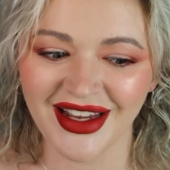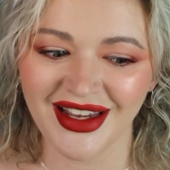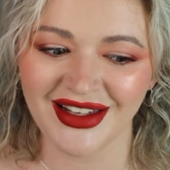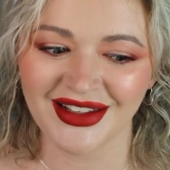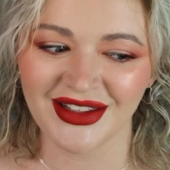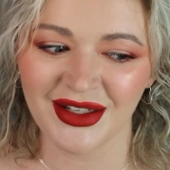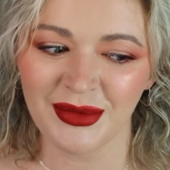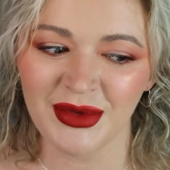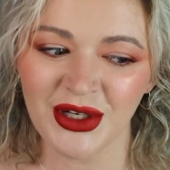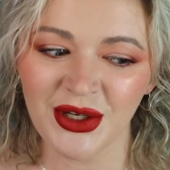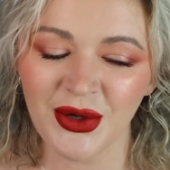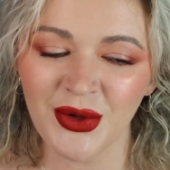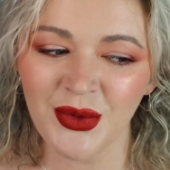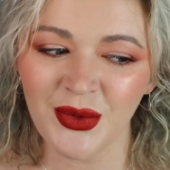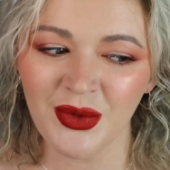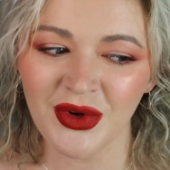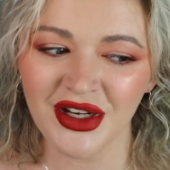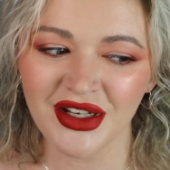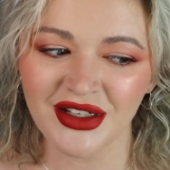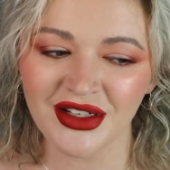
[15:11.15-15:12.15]
and let me know
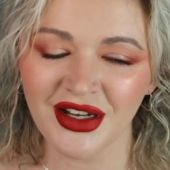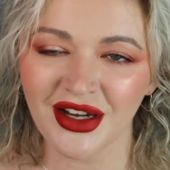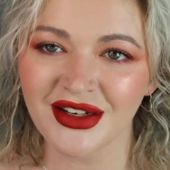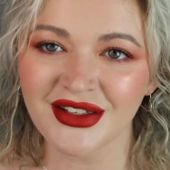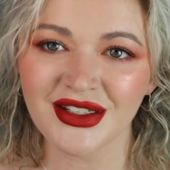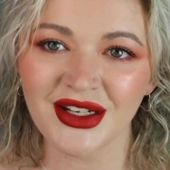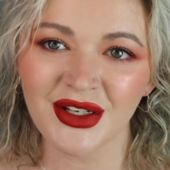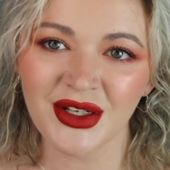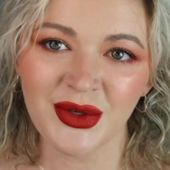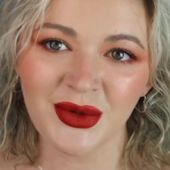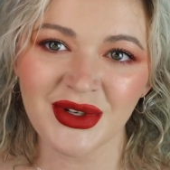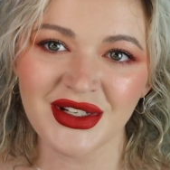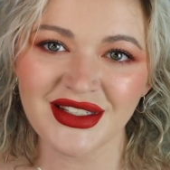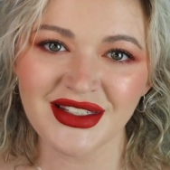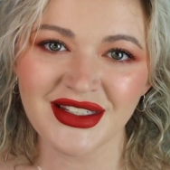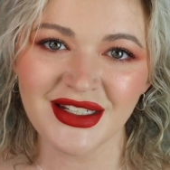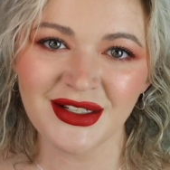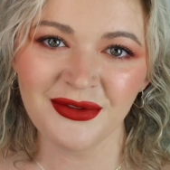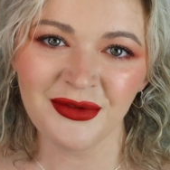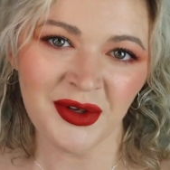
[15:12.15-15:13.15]
what content you want
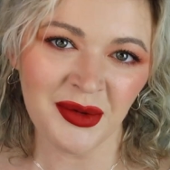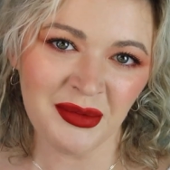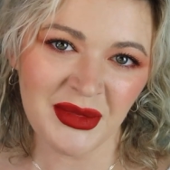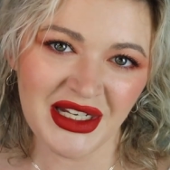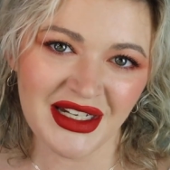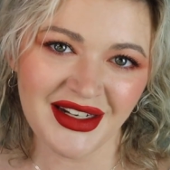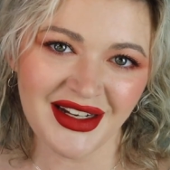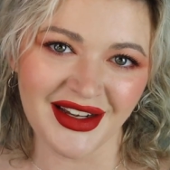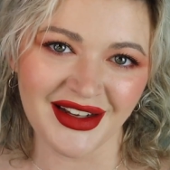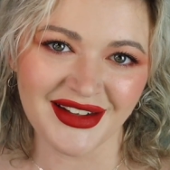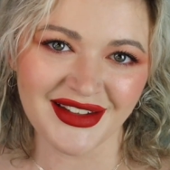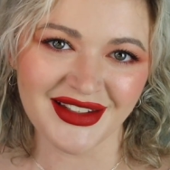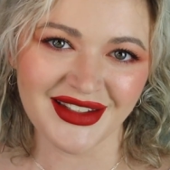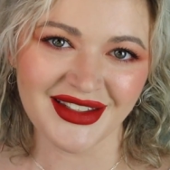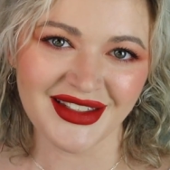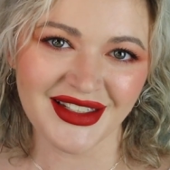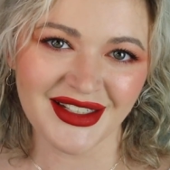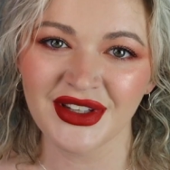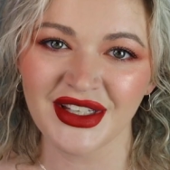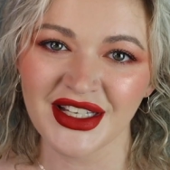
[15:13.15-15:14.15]
to see from me
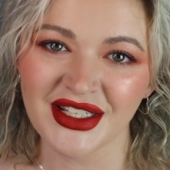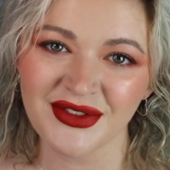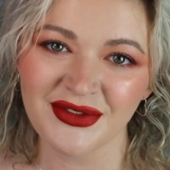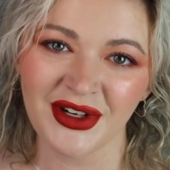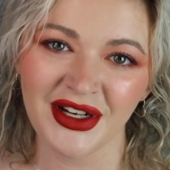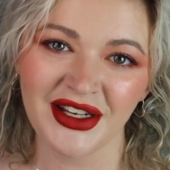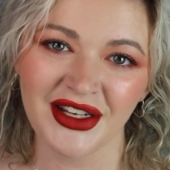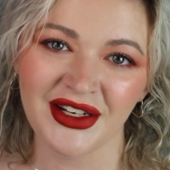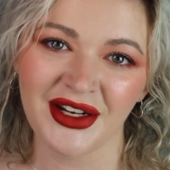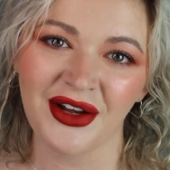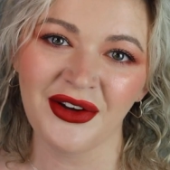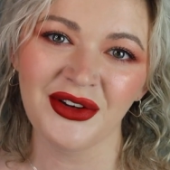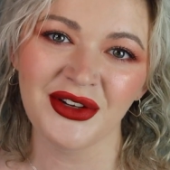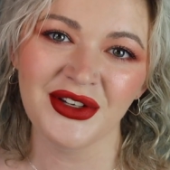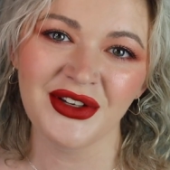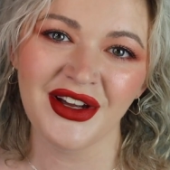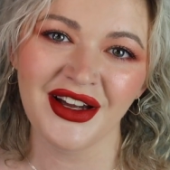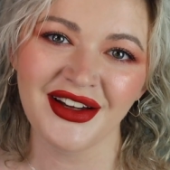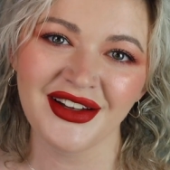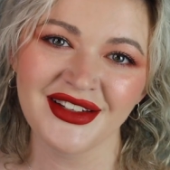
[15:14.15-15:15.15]
next. Thanks for hanging out,
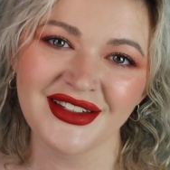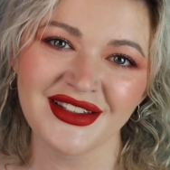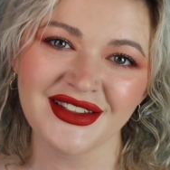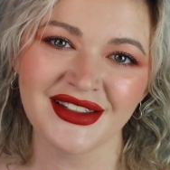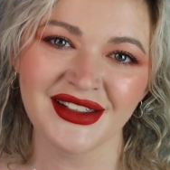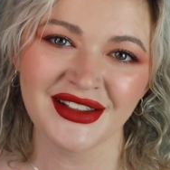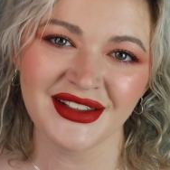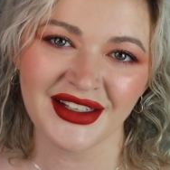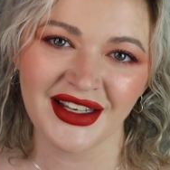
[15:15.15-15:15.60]
you guys.